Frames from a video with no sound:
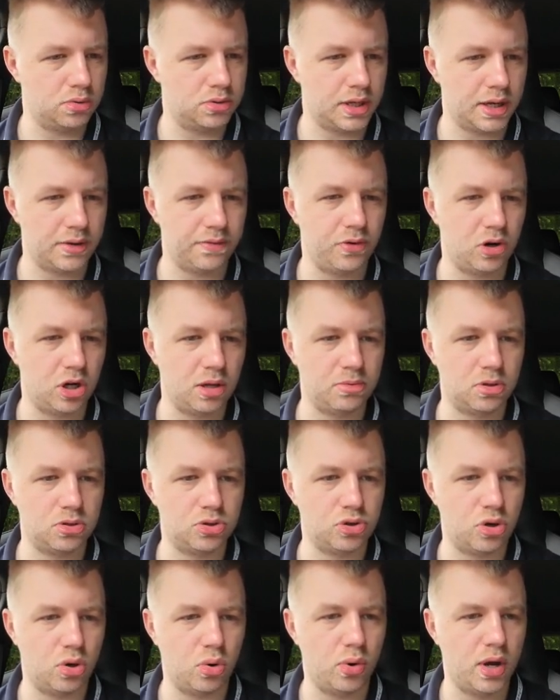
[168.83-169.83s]
It's like volume
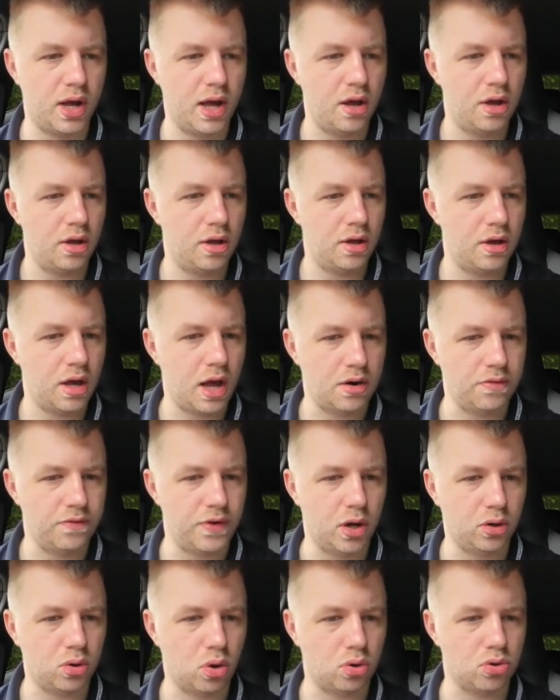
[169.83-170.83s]
control and
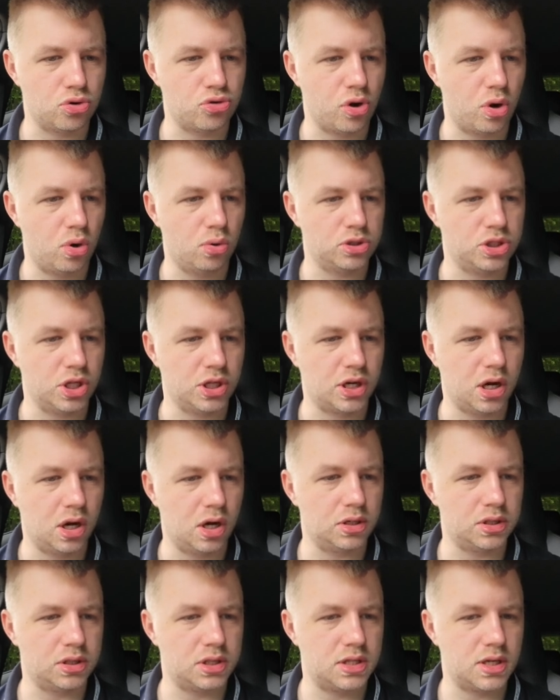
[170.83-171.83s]
vehicle control. So you
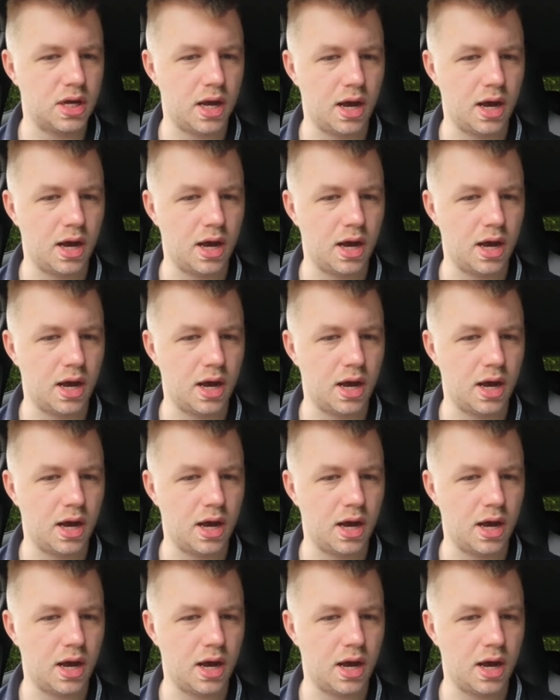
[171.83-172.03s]
can't